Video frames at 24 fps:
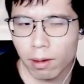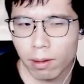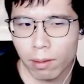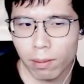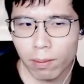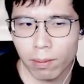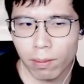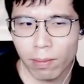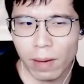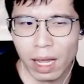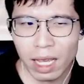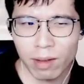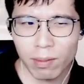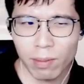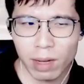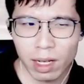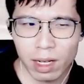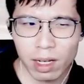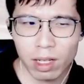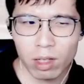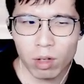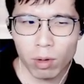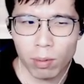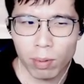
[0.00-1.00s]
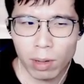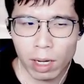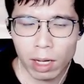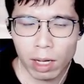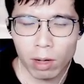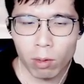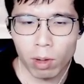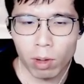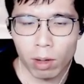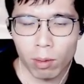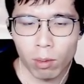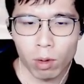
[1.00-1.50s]
black may need to play
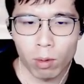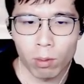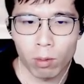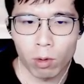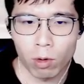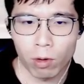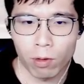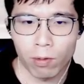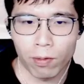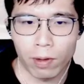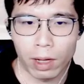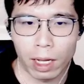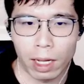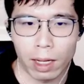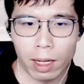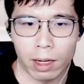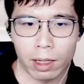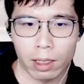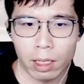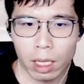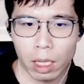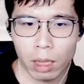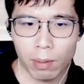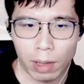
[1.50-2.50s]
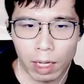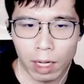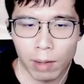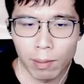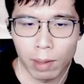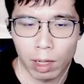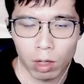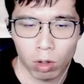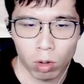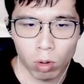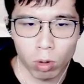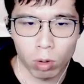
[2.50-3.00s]
one more move and this
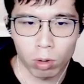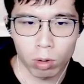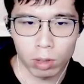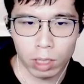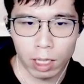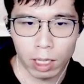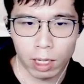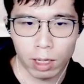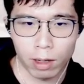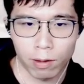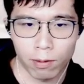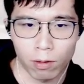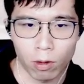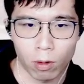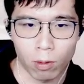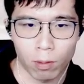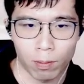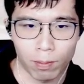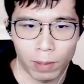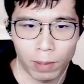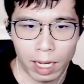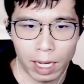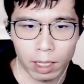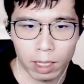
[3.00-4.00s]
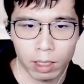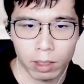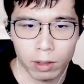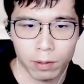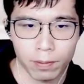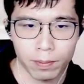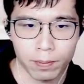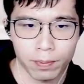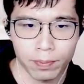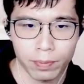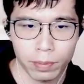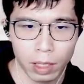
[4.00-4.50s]
become a gote for black.
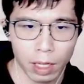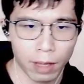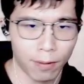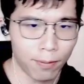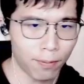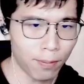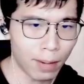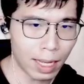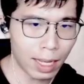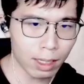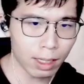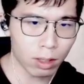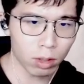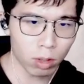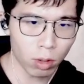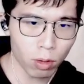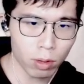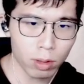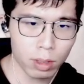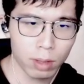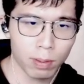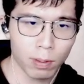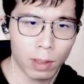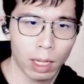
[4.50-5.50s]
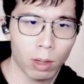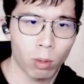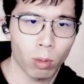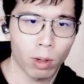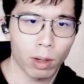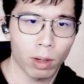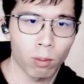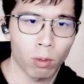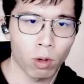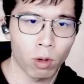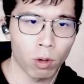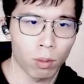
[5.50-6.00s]
If black don't play
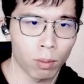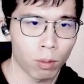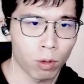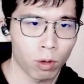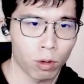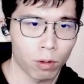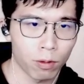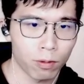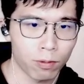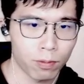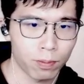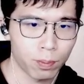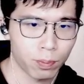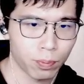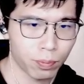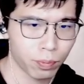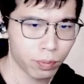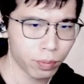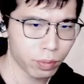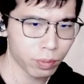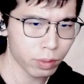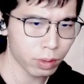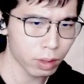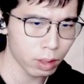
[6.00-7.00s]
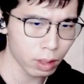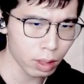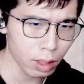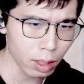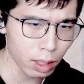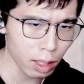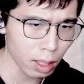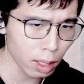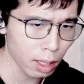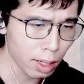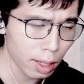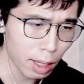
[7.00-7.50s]
one more move,
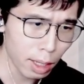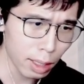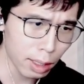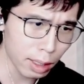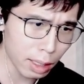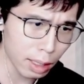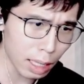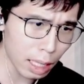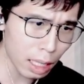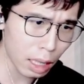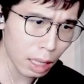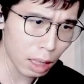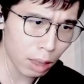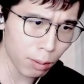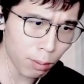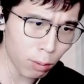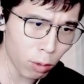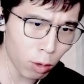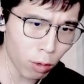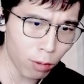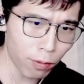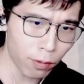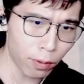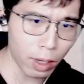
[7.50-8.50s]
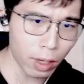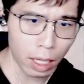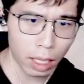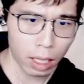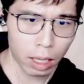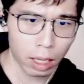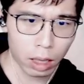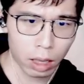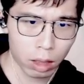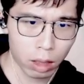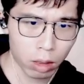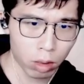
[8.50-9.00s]
this move
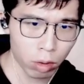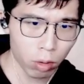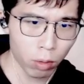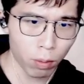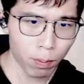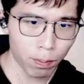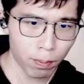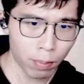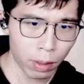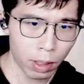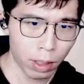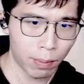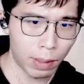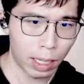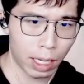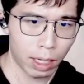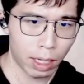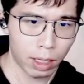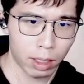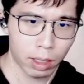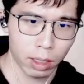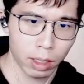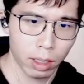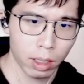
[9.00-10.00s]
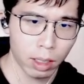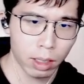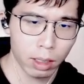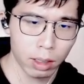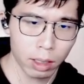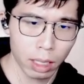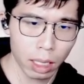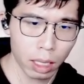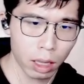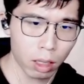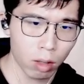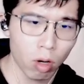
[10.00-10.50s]
is super big.
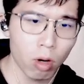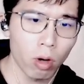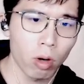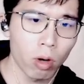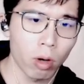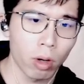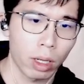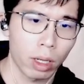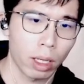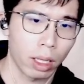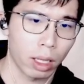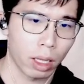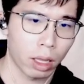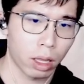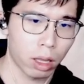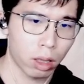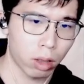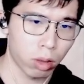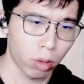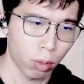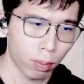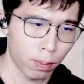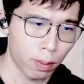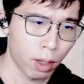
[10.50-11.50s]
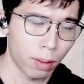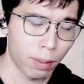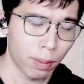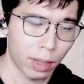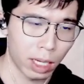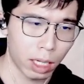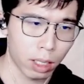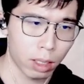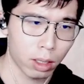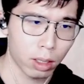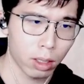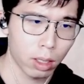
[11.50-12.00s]
This call is super
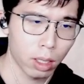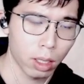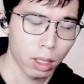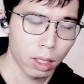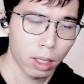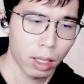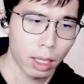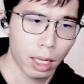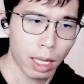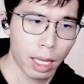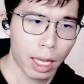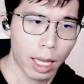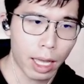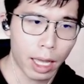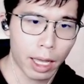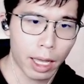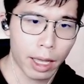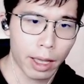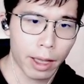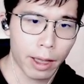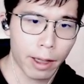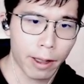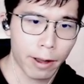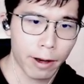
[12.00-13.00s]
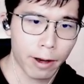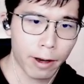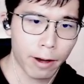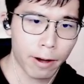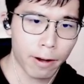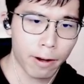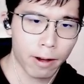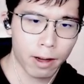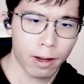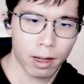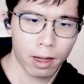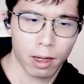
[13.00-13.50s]
big. And
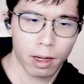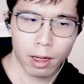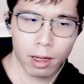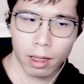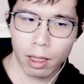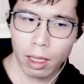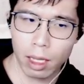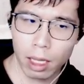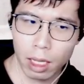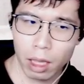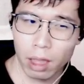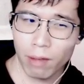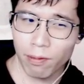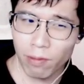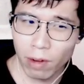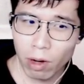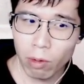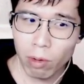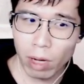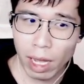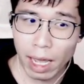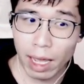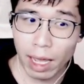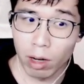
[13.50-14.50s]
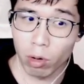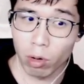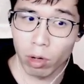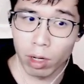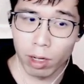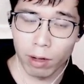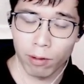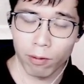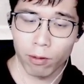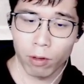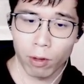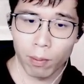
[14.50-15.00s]
it's very
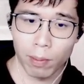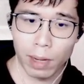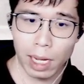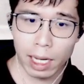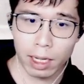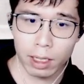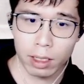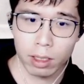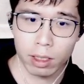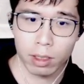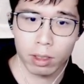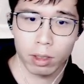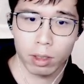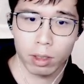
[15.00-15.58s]
annoying for black.